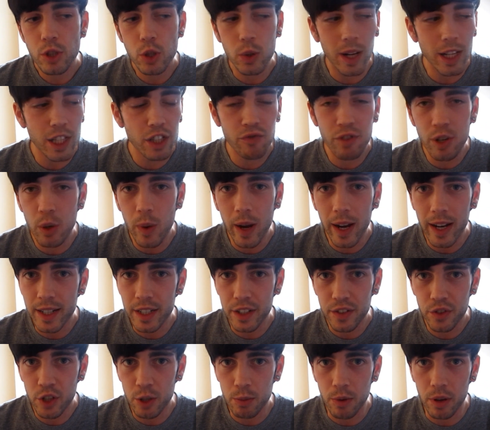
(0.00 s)
So let's rewind a
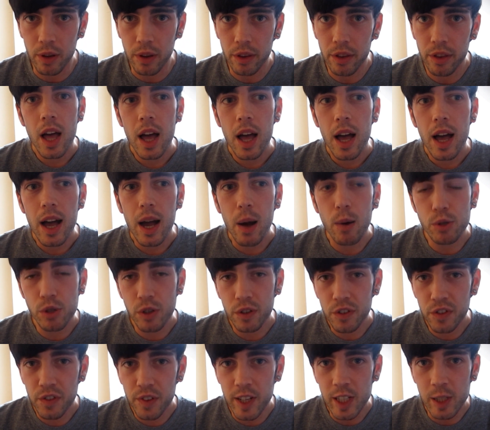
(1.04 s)
few months. I was
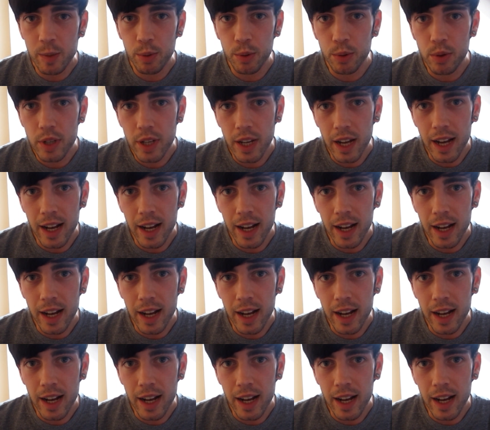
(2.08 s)
on Facebook